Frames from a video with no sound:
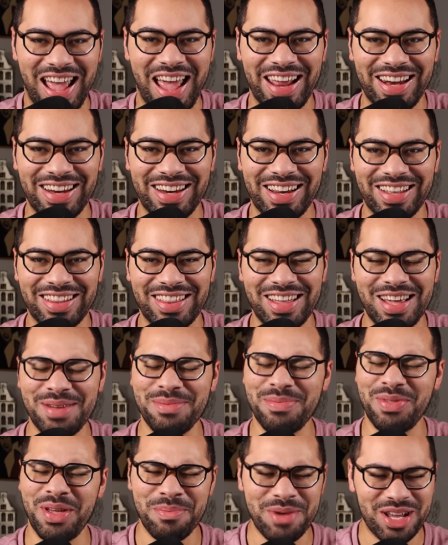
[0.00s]
And
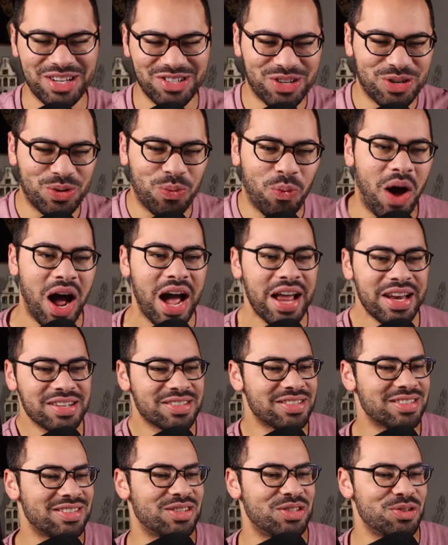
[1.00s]
they mentioned, why
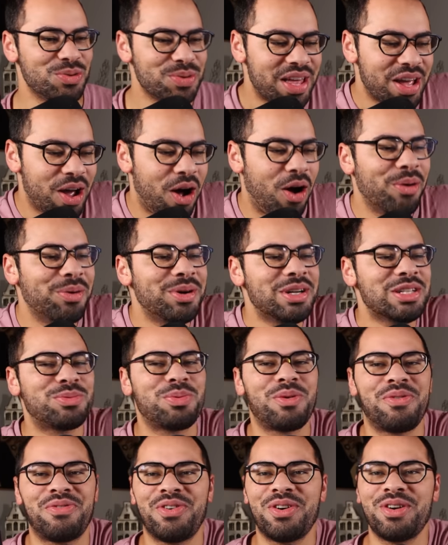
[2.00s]
do they
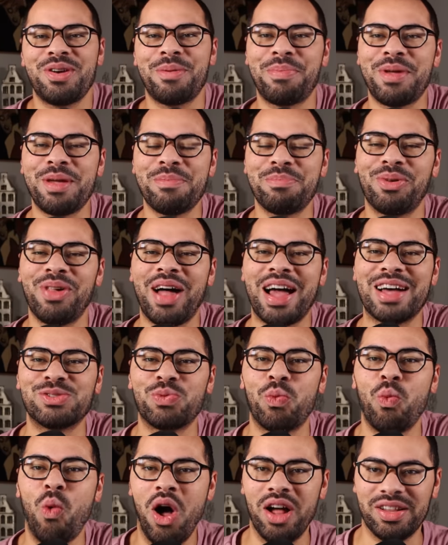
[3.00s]
always refer to people
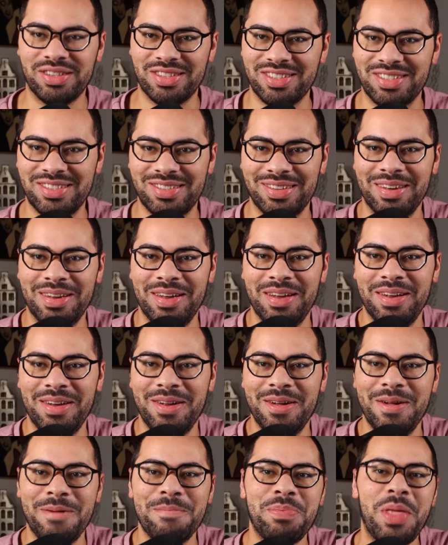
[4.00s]
as ones
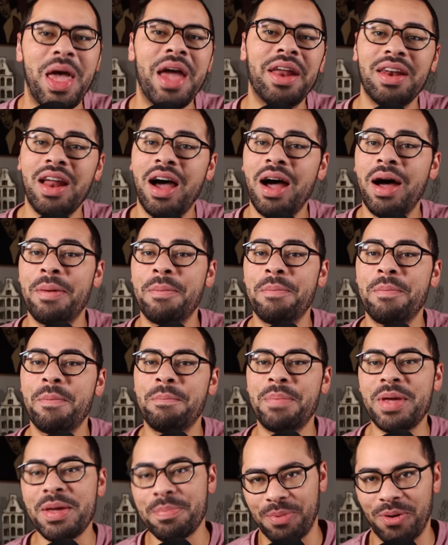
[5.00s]
and not
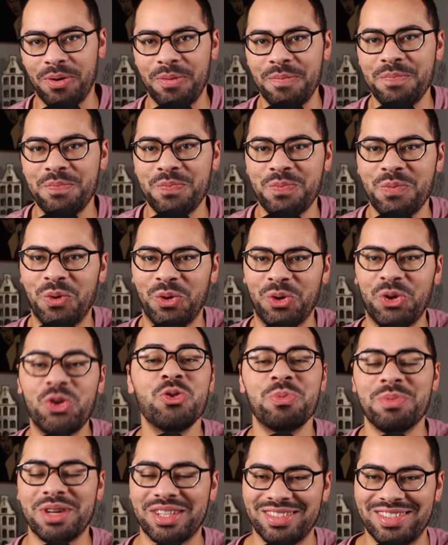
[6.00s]
people or
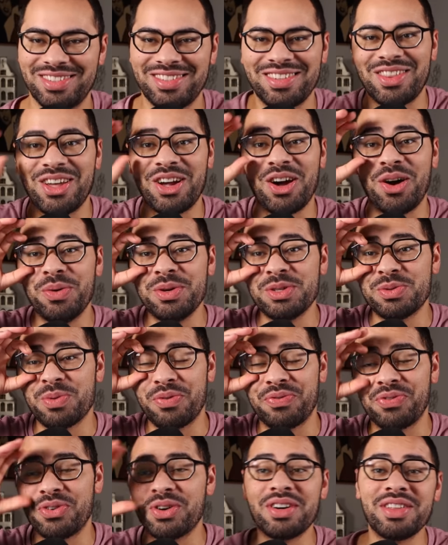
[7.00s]
humans? They always
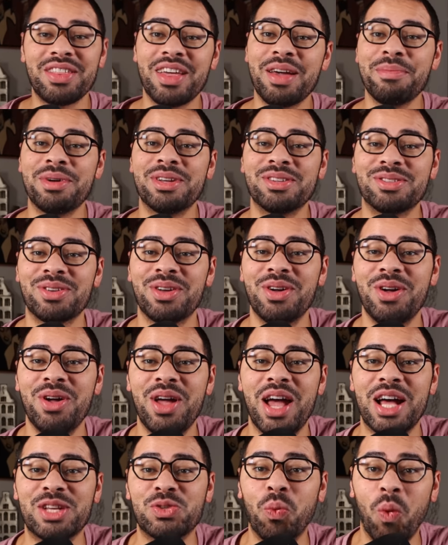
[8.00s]
refer to them
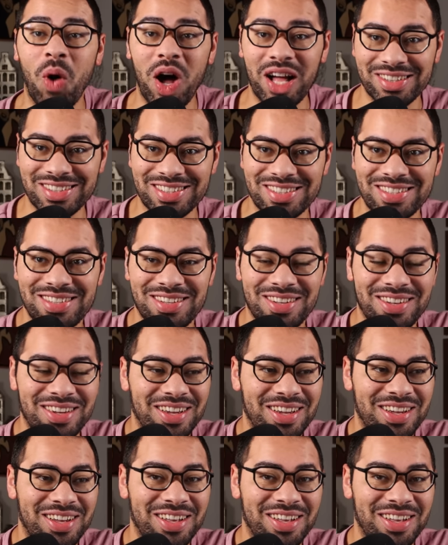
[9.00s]
as ones.